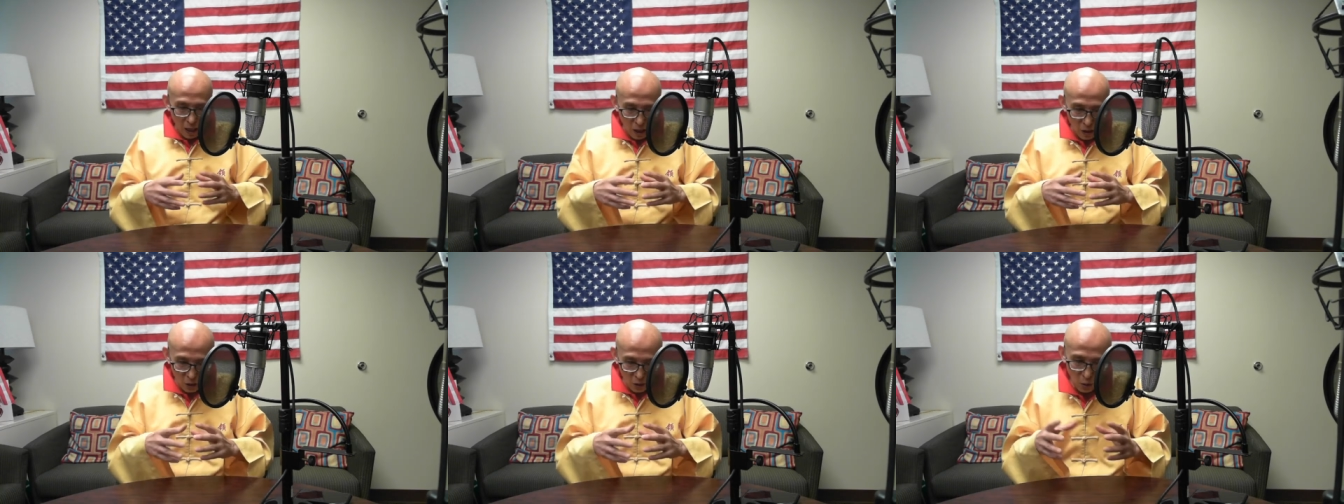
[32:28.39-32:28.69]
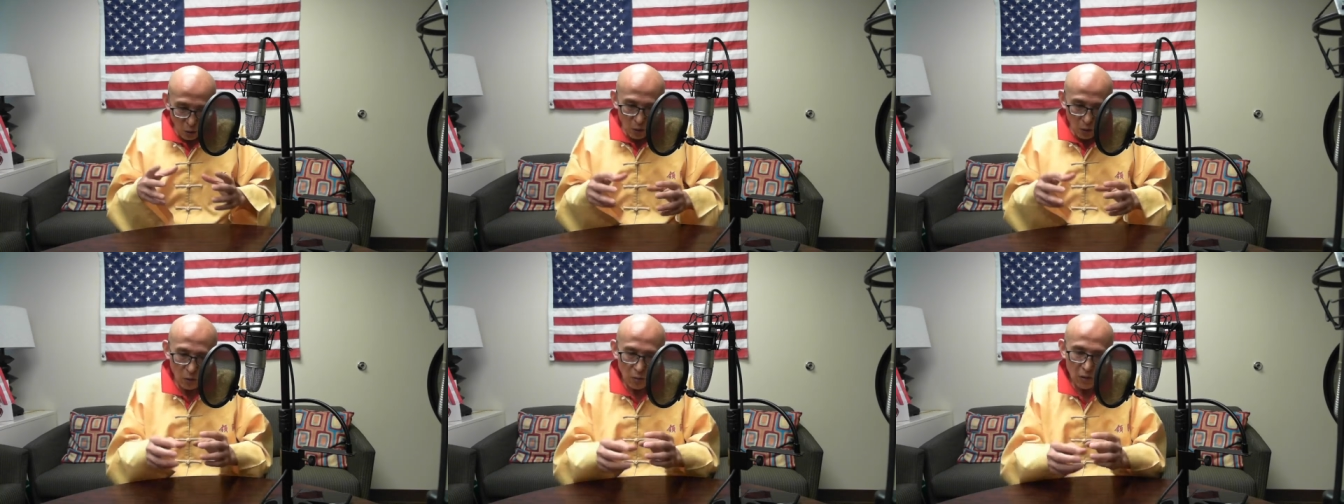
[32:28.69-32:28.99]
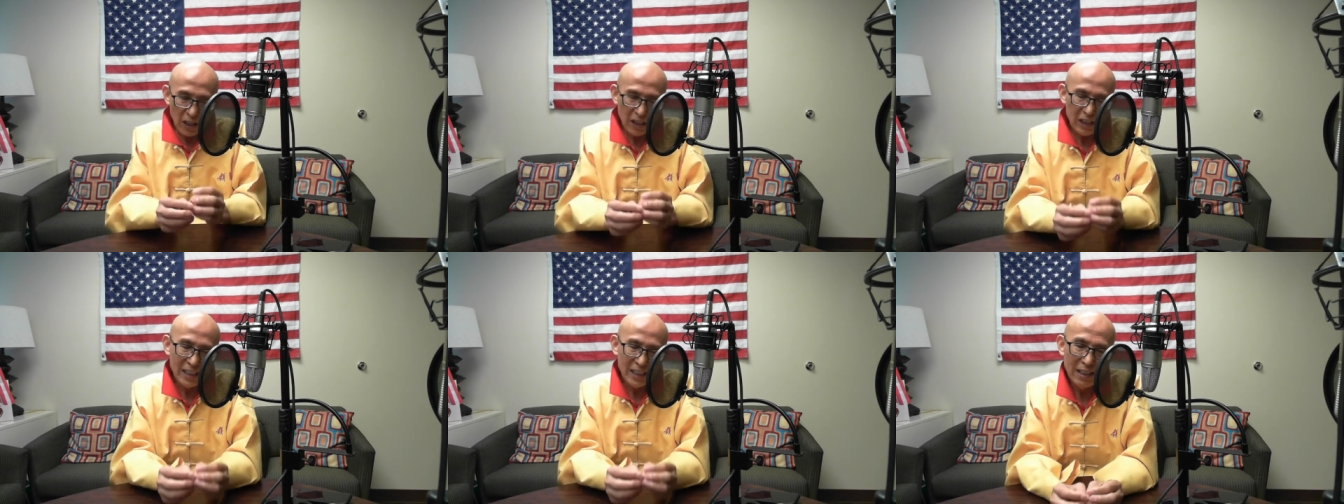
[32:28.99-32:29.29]
not
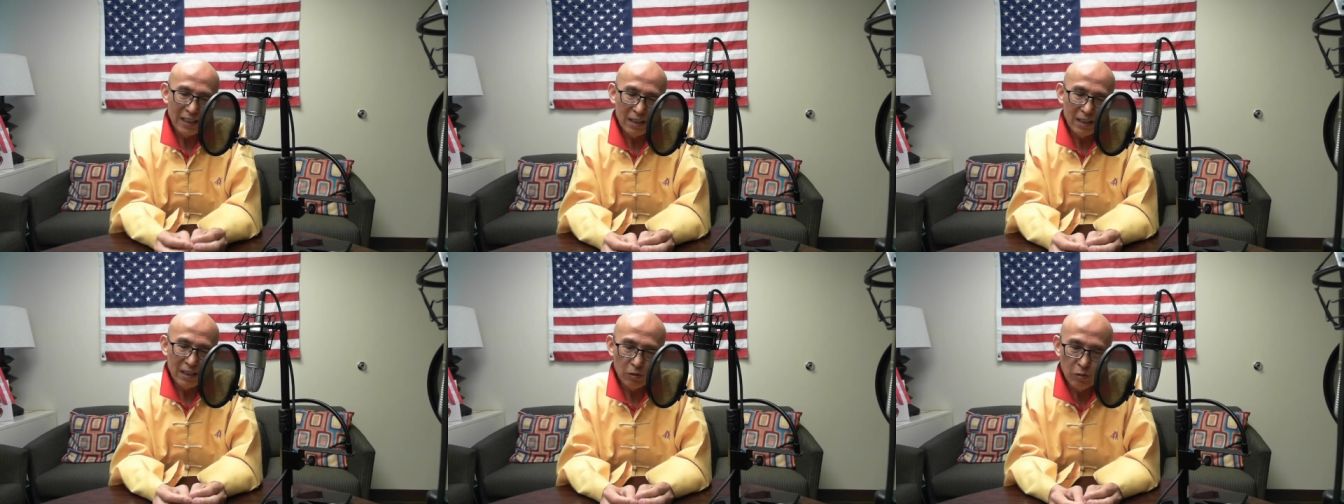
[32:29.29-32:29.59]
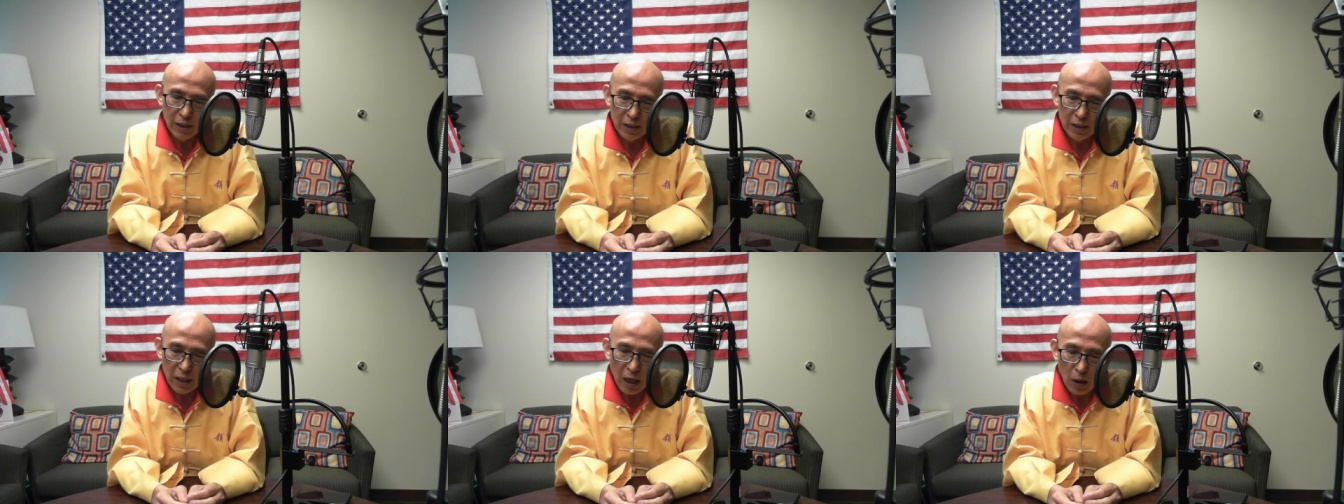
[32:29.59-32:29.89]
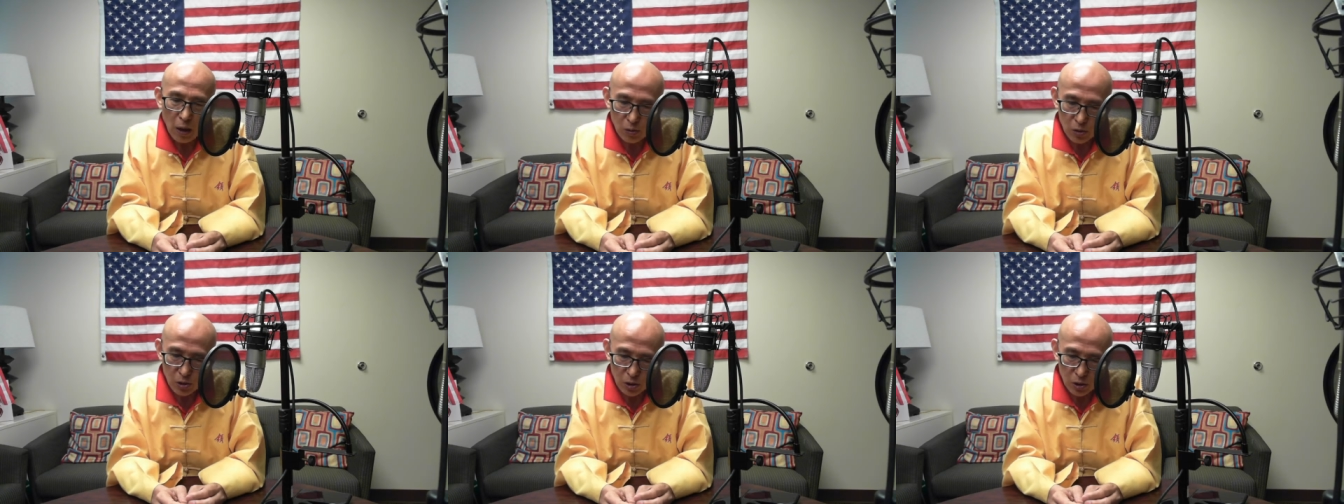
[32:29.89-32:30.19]
only see the
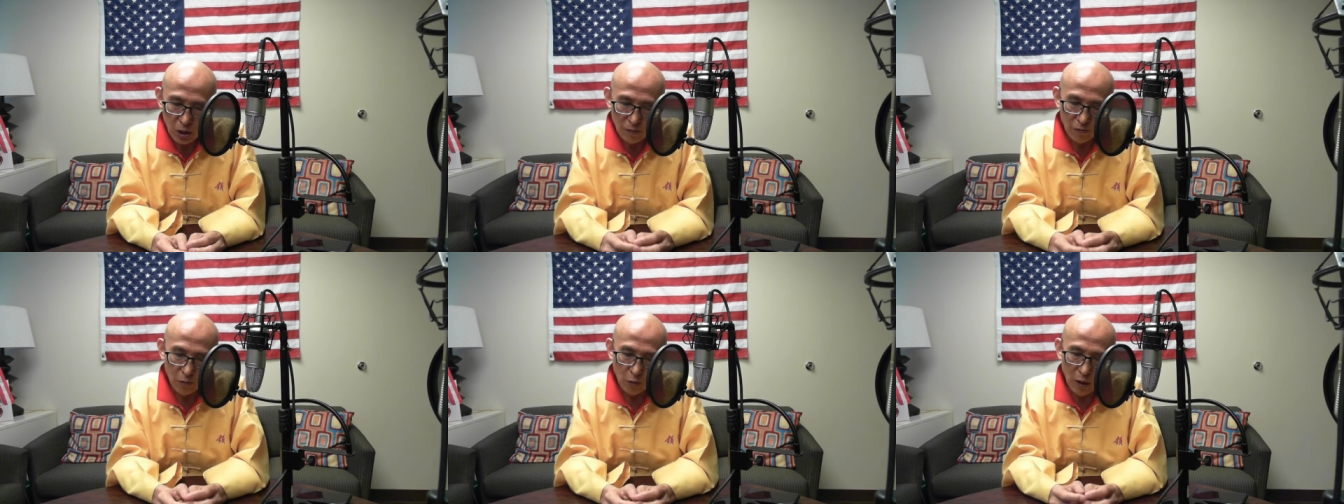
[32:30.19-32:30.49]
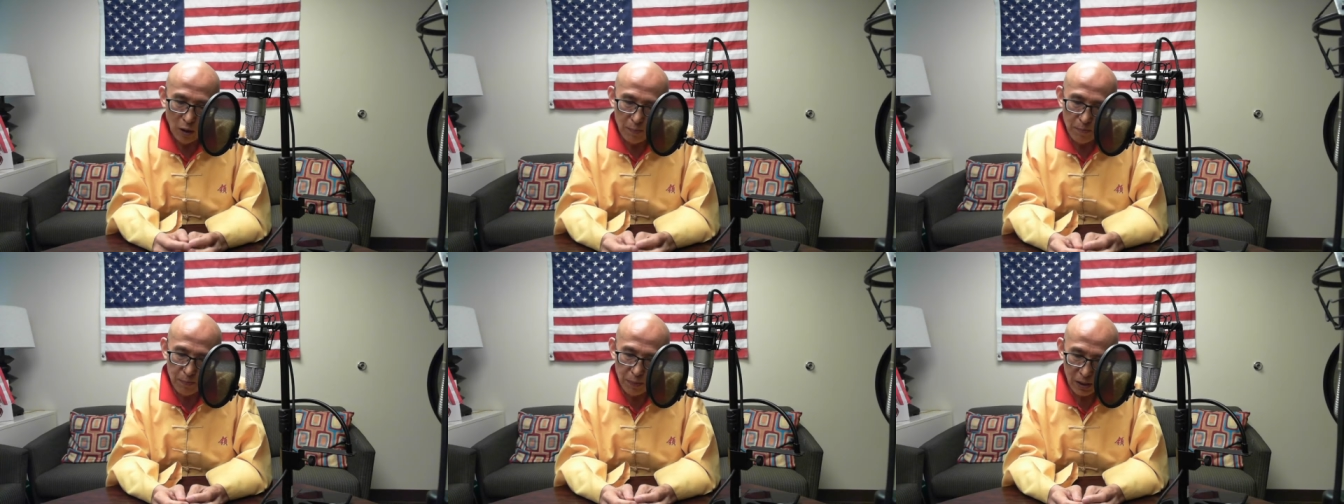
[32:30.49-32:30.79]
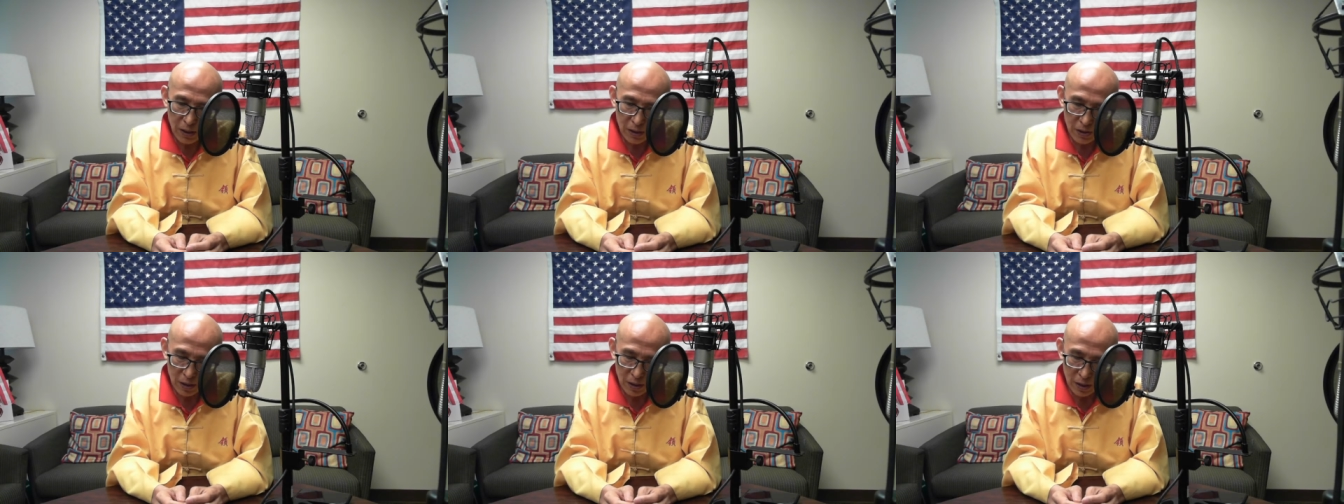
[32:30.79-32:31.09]
results of one
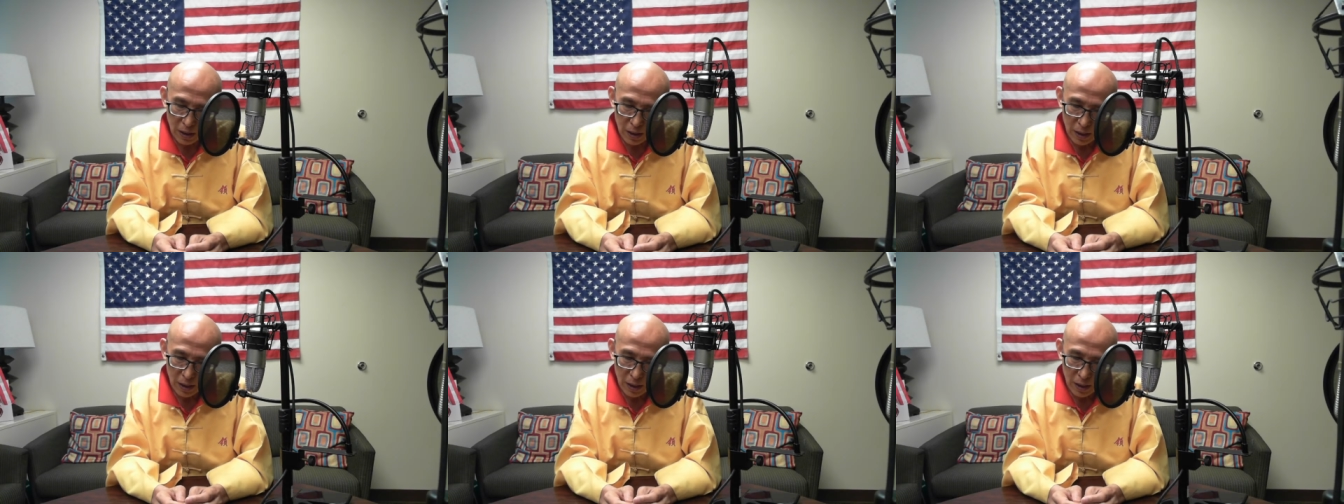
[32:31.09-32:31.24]
person